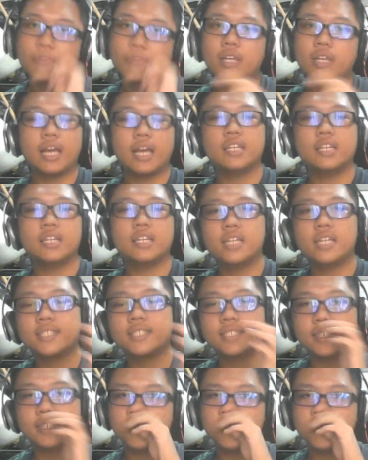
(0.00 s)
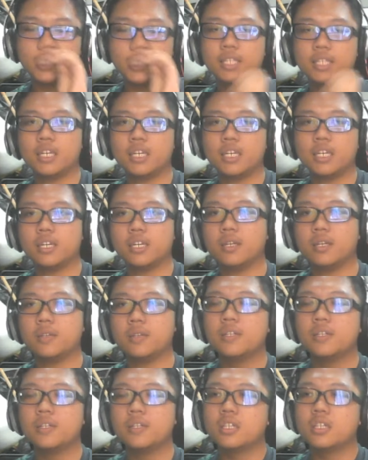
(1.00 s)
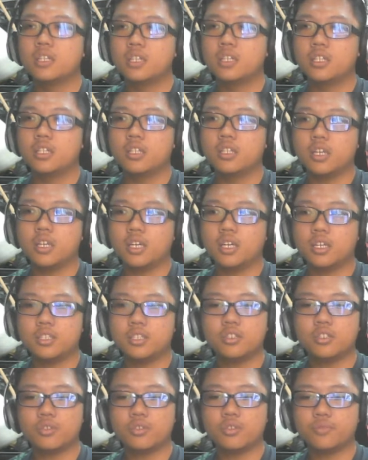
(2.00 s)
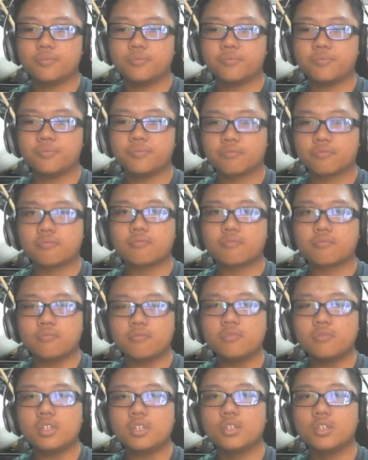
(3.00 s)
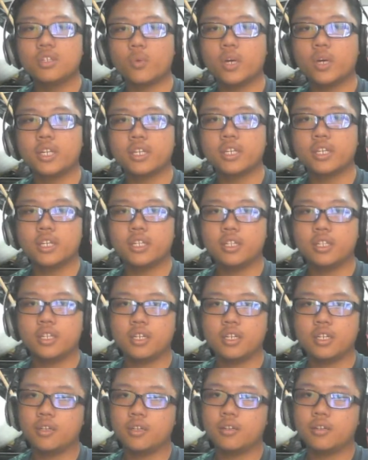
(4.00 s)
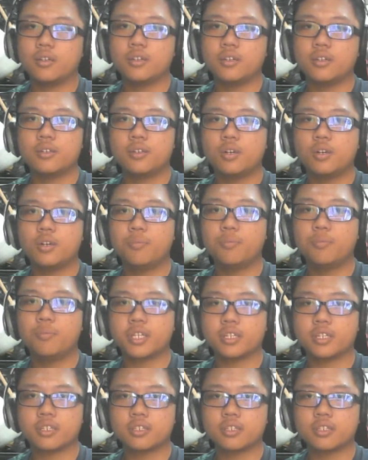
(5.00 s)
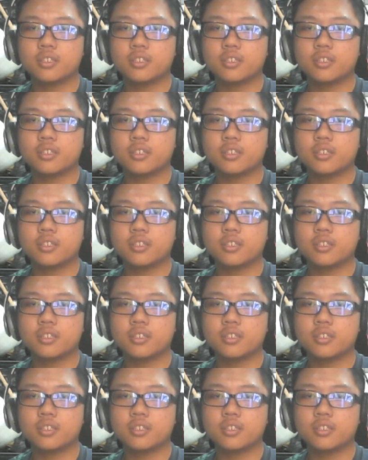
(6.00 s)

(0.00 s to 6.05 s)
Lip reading: and that's definitely the you know, the one in the opening.